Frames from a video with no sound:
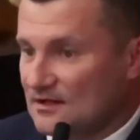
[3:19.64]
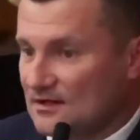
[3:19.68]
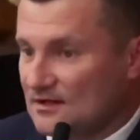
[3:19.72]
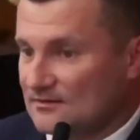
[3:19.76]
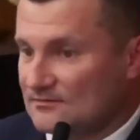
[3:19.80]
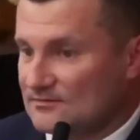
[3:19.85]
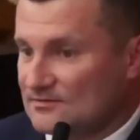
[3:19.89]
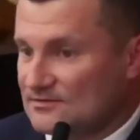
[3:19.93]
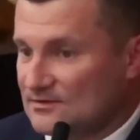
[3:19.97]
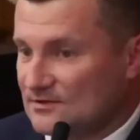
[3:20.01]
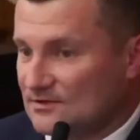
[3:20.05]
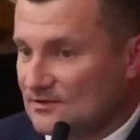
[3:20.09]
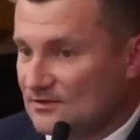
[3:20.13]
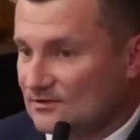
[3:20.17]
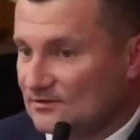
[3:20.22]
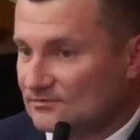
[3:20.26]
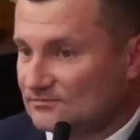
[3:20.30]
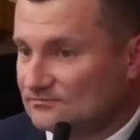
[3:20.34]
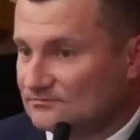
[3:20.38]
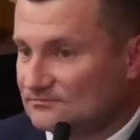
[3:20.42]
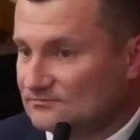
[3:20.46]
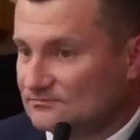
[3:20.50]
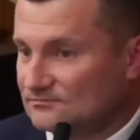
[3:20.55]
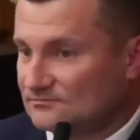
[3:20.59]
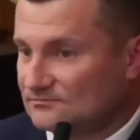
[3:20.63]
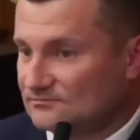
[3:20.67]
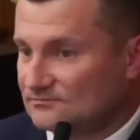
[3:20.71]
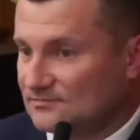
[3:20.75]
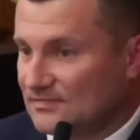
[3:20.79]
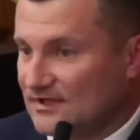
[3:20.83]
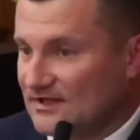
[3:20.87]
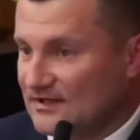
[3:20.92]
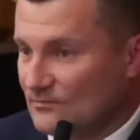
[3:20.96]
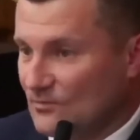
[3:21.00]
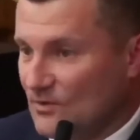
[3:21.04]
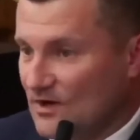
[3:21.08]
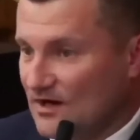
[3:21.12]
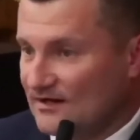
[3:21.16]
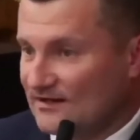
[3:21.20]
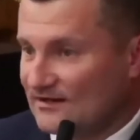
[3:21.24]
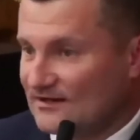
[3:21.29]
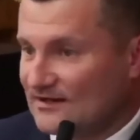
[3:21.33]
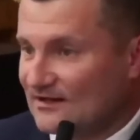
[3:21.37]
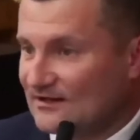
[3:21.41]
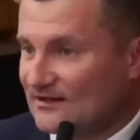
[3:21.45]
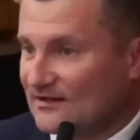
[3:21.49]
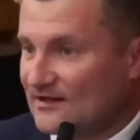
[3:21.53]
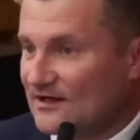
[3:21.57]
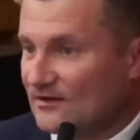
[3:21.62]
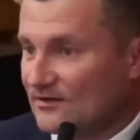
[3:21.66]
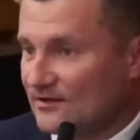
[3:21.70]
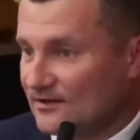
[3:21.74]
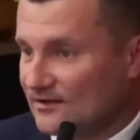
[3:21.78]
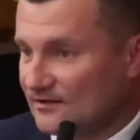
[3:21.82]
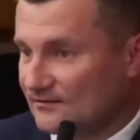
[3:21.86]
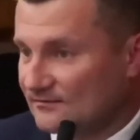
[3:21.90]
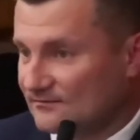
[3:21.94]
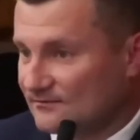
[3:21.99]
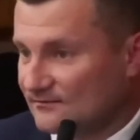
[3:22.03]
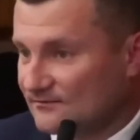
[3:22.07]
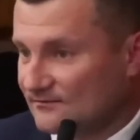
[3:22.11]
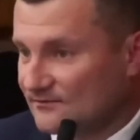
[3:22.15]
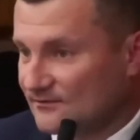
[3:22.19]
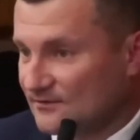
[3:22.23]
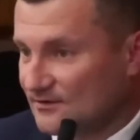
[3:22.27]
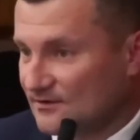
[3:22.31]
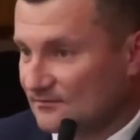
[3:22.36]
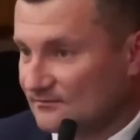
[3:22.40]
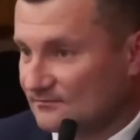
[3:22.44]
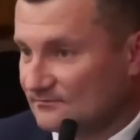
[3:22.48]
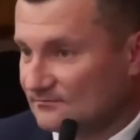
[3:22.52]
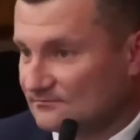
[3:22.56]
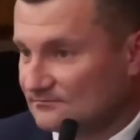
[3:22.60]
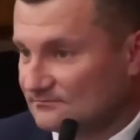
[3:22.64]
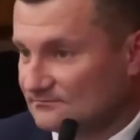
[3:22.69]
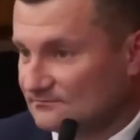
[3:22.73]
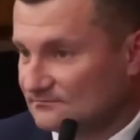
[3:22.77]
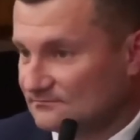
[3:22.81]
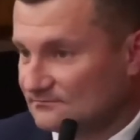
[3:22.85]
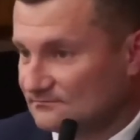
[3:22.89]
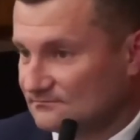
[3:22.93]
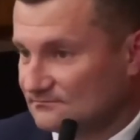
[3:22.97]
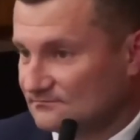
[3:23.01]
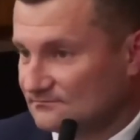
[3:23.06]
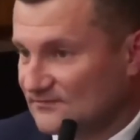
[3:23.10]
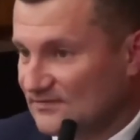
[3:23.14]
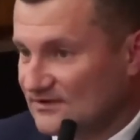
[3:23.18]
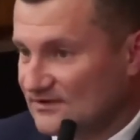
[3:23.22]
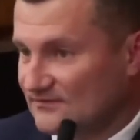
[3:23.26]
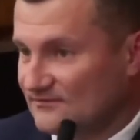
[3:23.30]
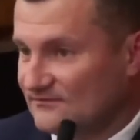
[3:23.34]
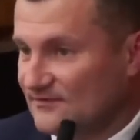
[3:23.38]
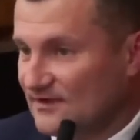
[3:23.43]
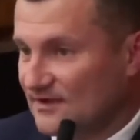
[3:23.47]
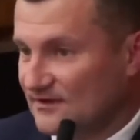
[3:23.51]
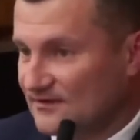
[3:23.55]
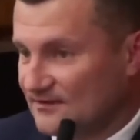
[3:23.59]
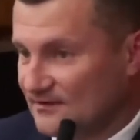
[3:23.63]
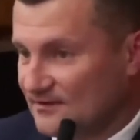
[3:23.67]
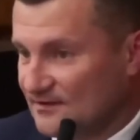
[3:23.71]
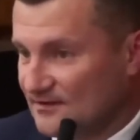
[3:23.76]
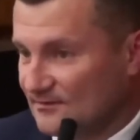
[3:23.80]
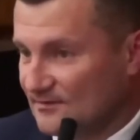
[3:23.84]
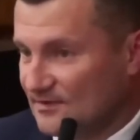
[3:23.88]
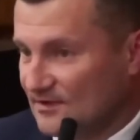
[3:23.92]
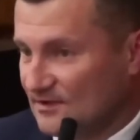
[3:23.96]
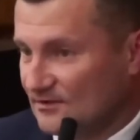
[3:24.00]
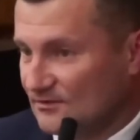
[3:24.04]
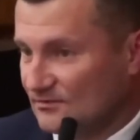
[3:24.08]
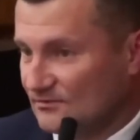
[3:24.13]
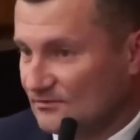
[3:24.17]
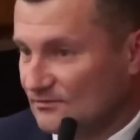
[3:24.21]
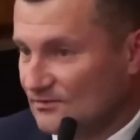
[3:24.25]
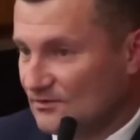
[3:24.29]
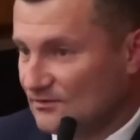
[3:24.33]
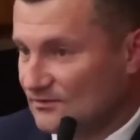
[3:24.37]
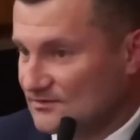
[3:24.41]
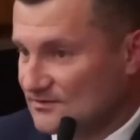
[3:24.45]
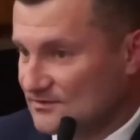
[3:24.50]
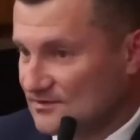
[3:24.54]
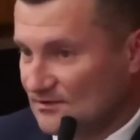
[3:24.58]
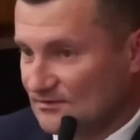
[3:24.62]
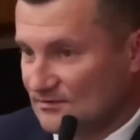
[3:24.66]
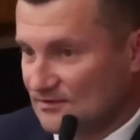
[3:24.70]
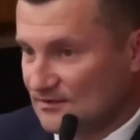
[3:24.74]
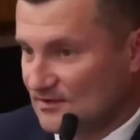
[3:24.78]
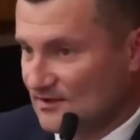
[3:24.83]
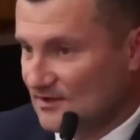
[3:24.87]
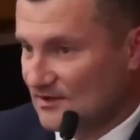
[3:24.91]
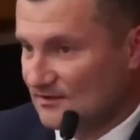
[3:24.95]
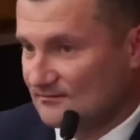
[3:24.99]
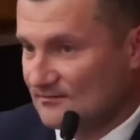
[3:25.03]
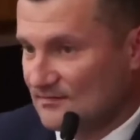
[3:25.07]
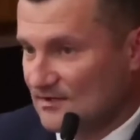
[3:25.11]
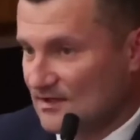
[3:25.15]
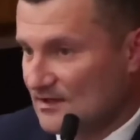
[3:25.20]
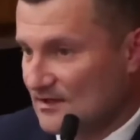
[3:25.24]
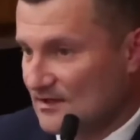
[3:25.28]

So he wanted clarity from the defendant about what was going on.